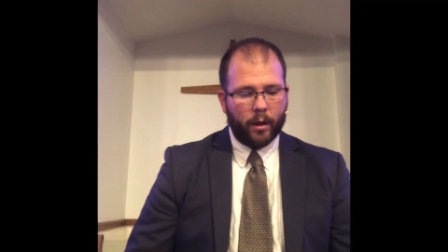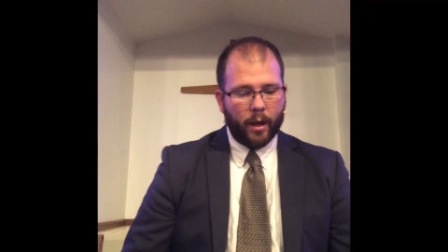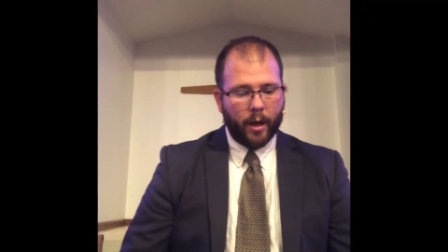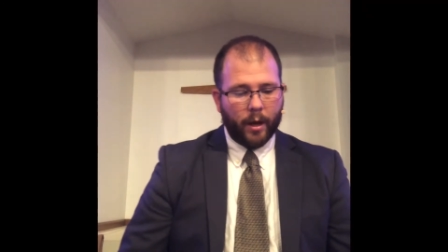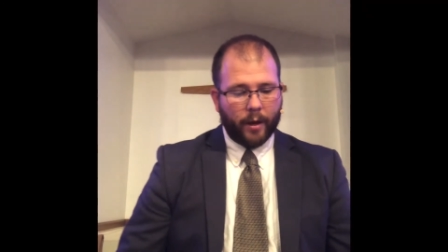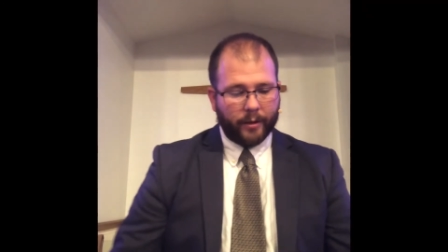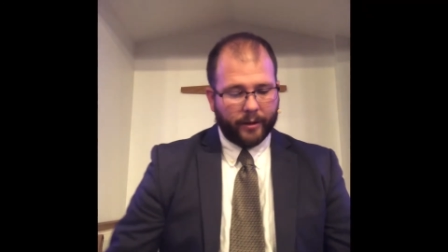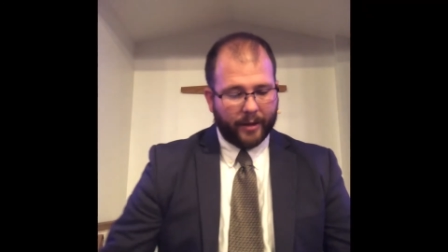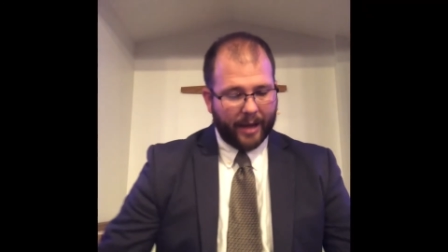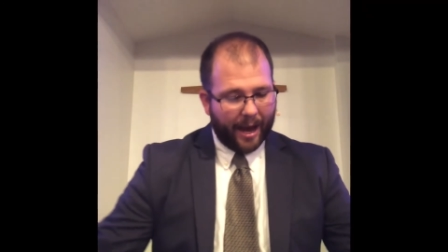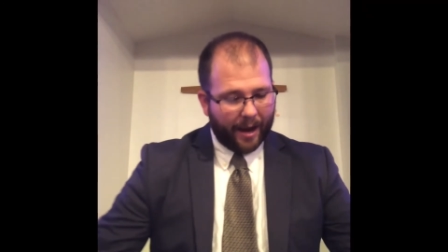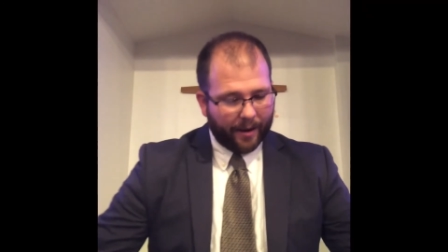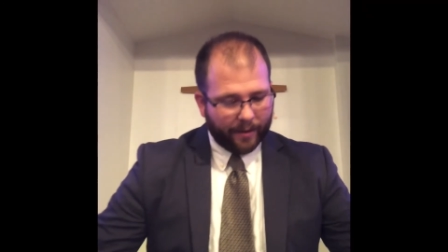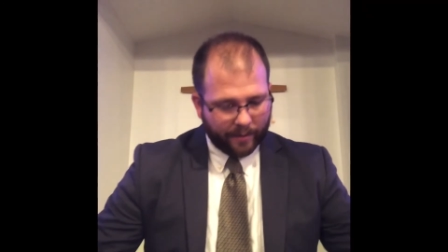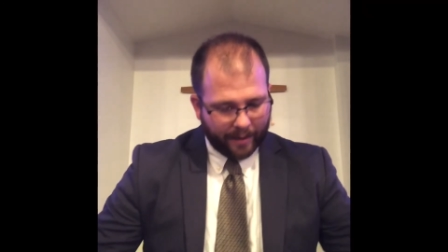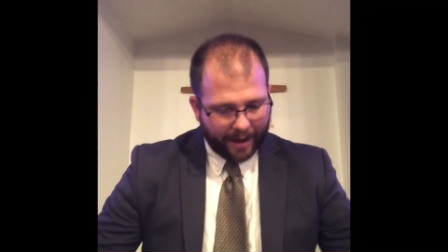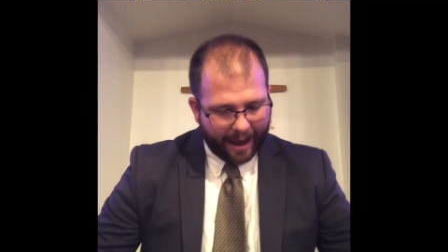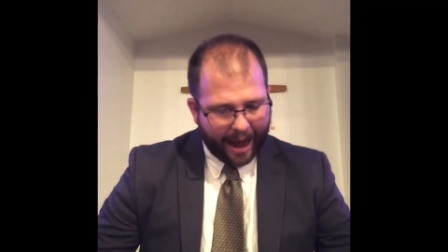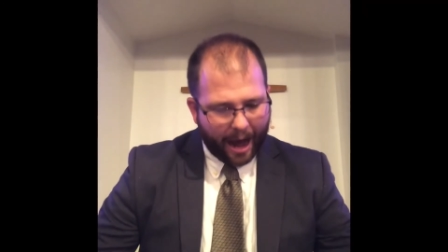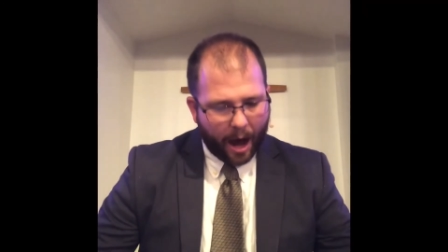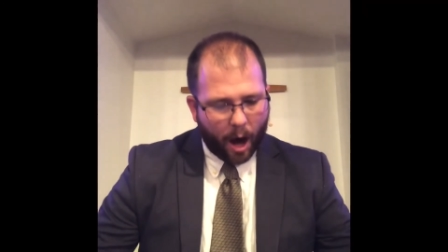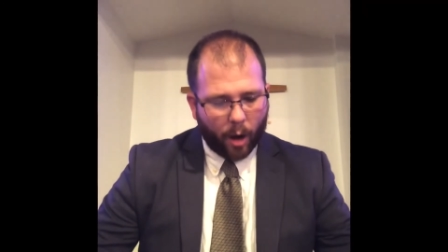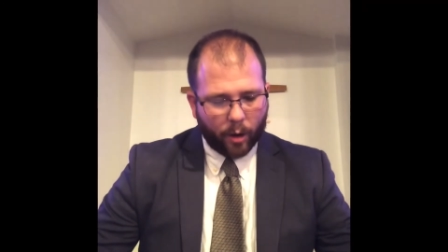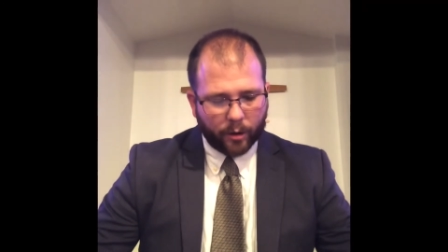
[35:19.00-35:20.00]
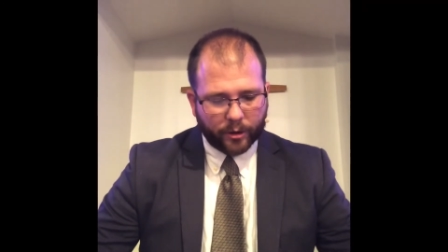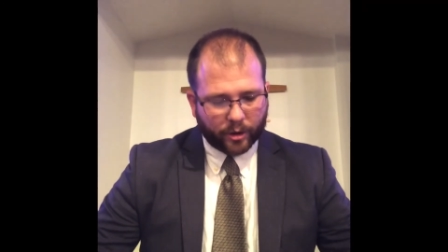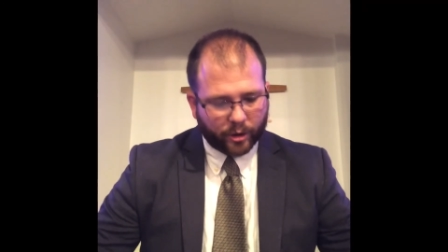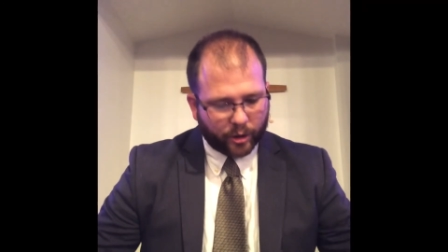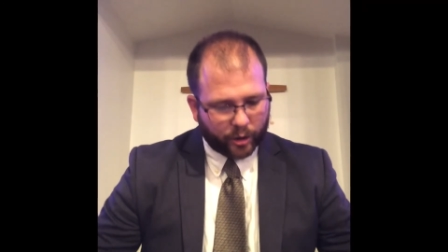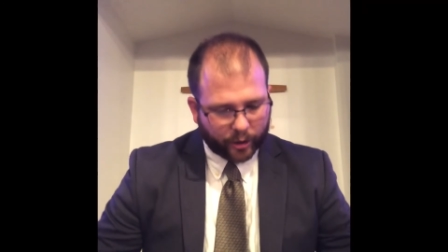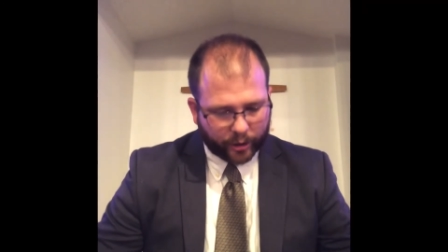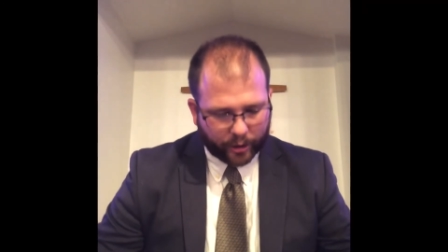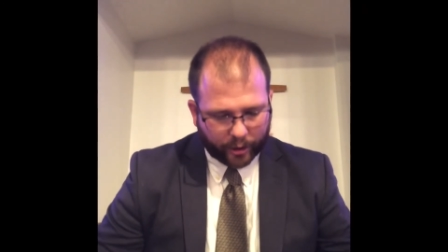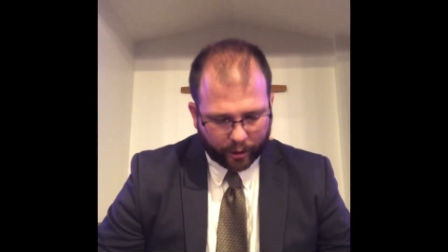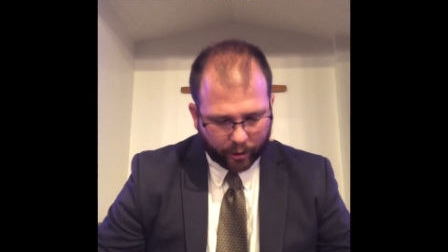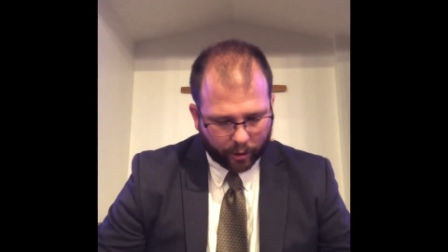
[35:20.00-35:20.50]
Yet now
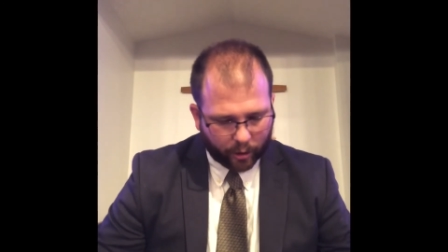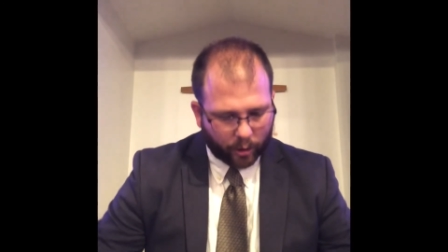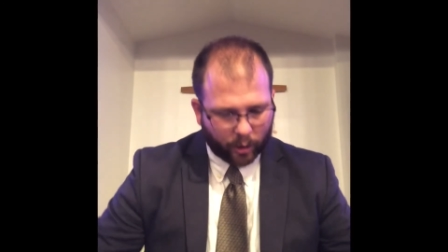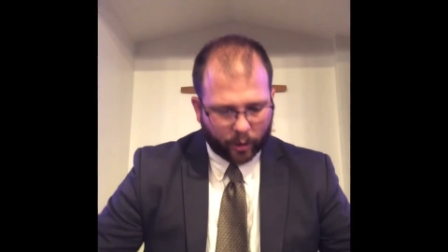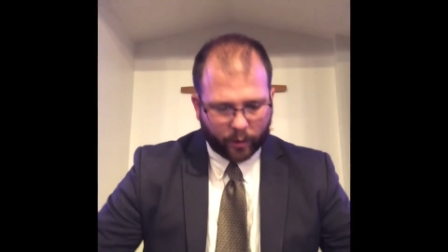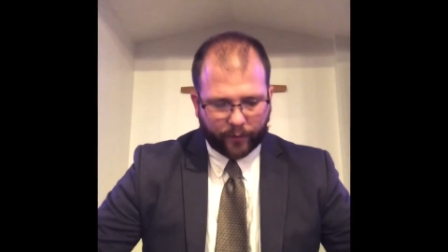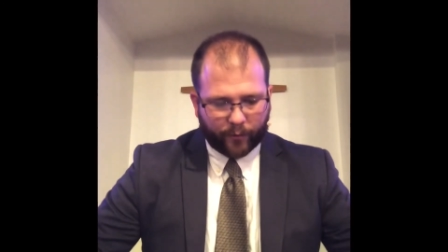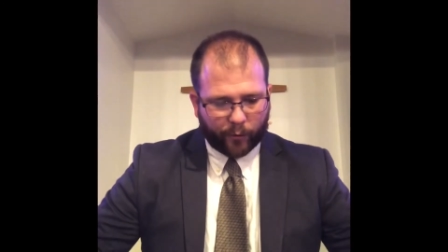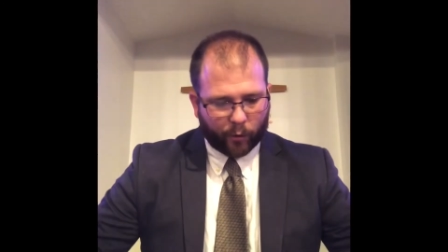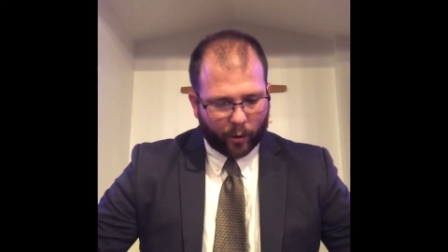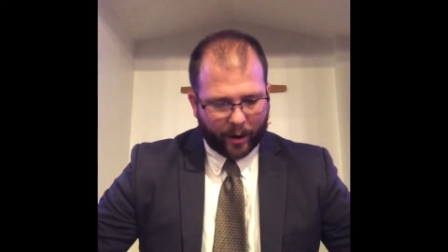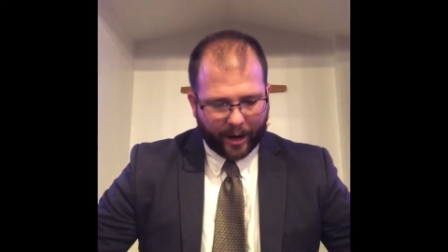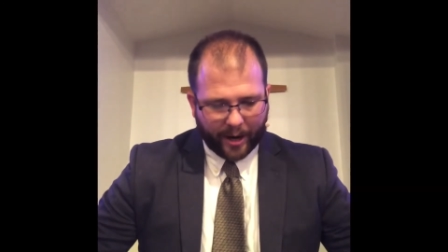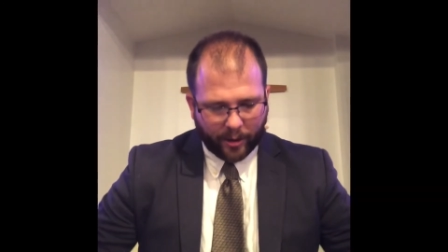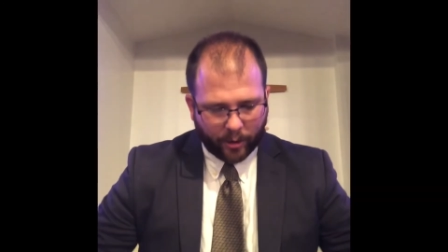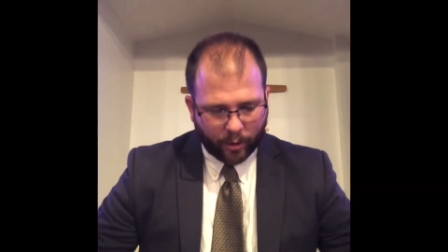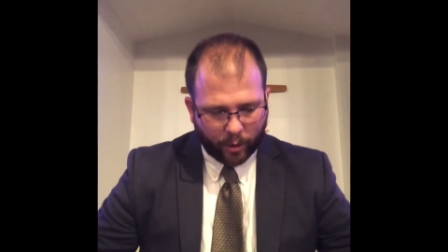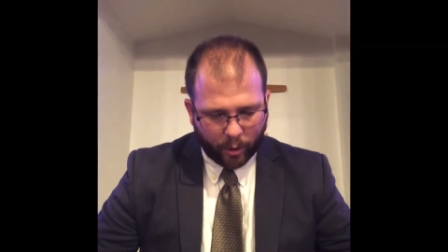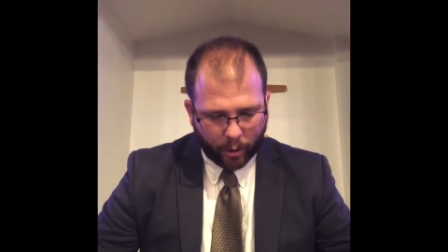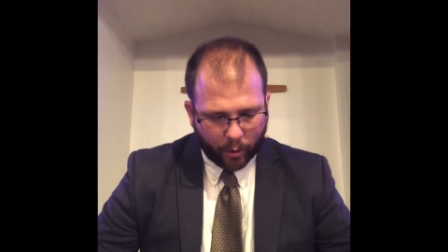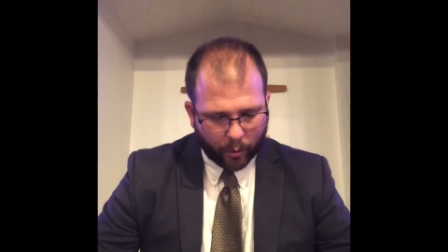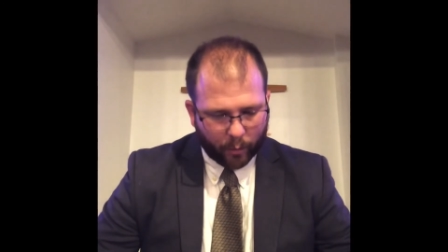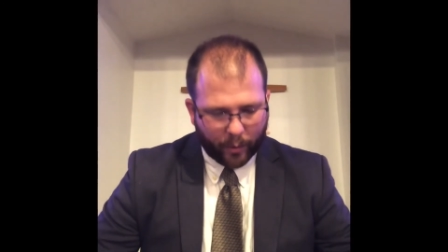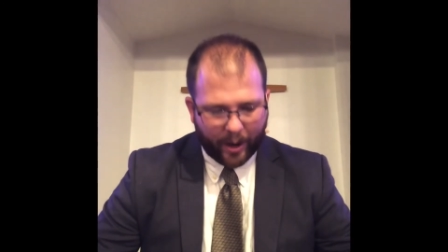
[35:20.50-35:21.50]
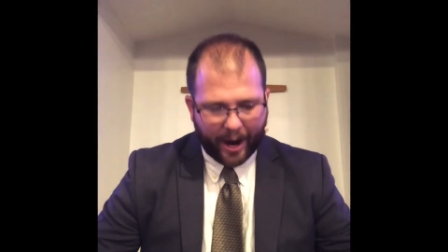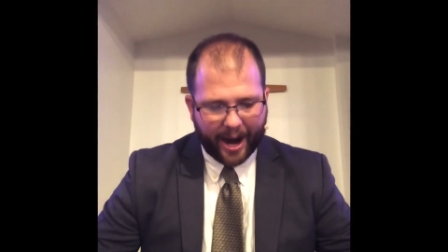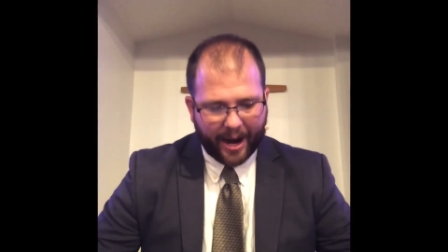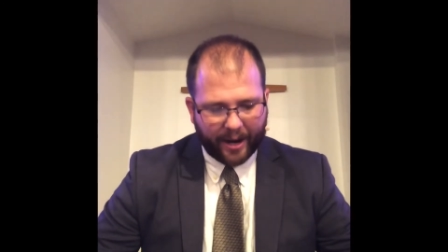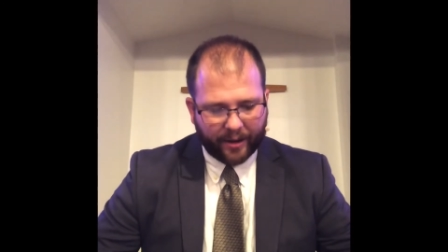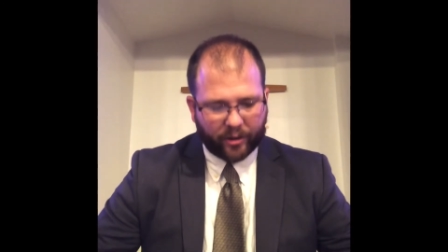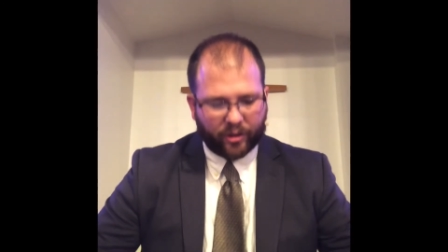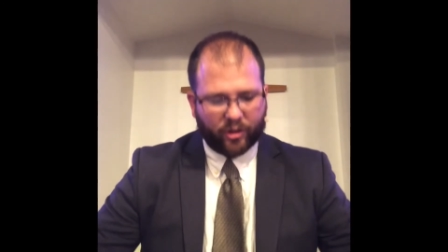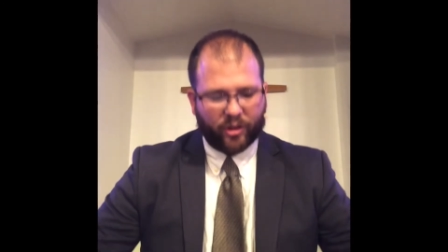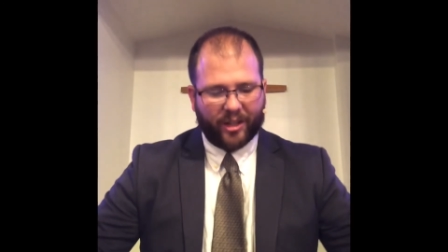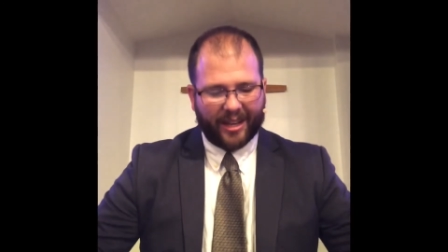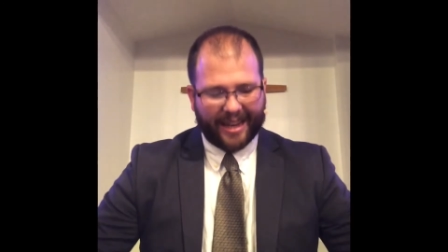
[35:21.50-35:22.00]
secured for a new
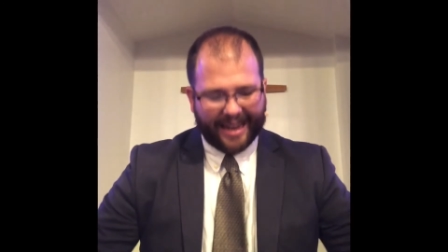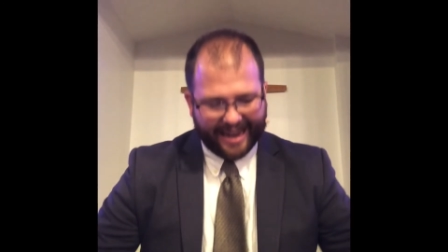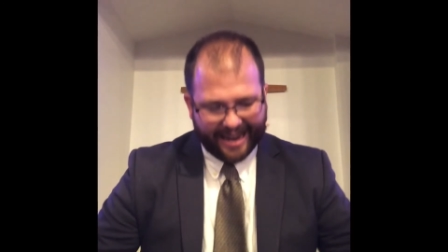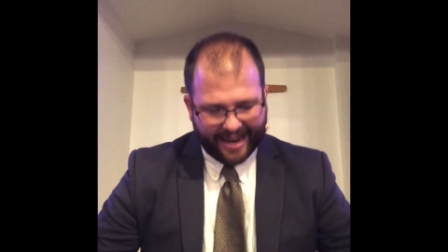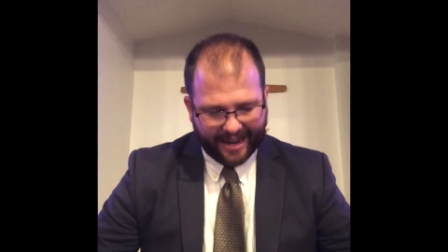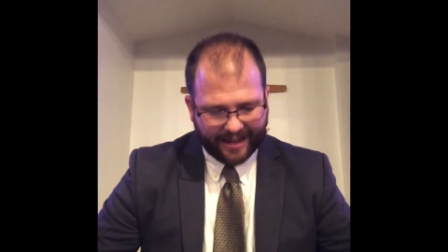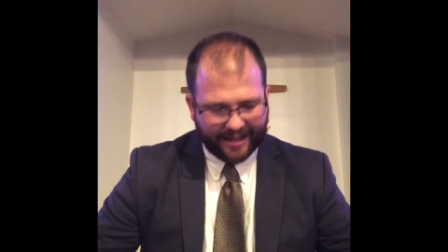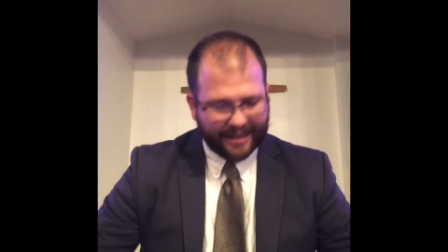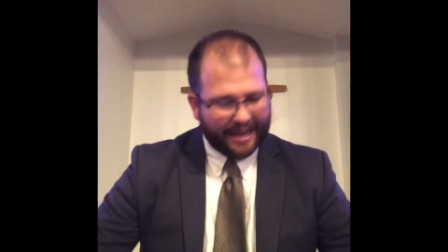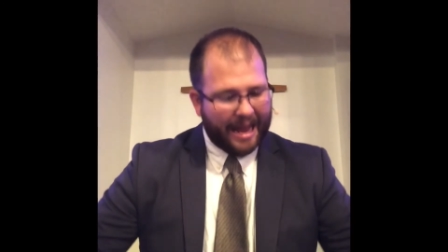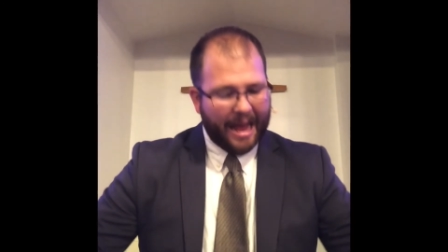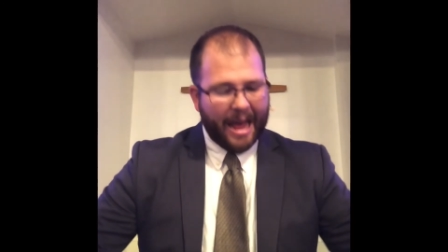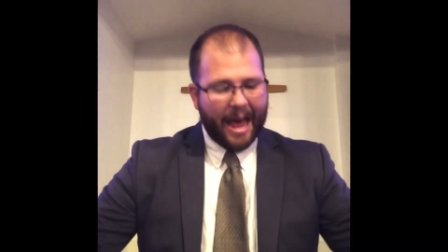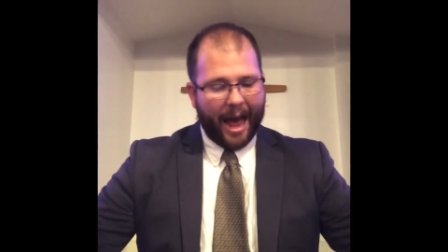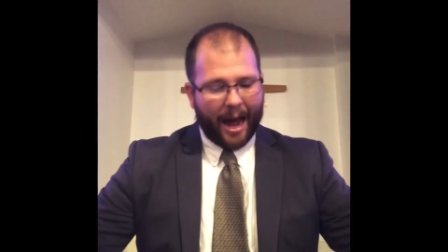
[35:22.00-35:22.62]
race in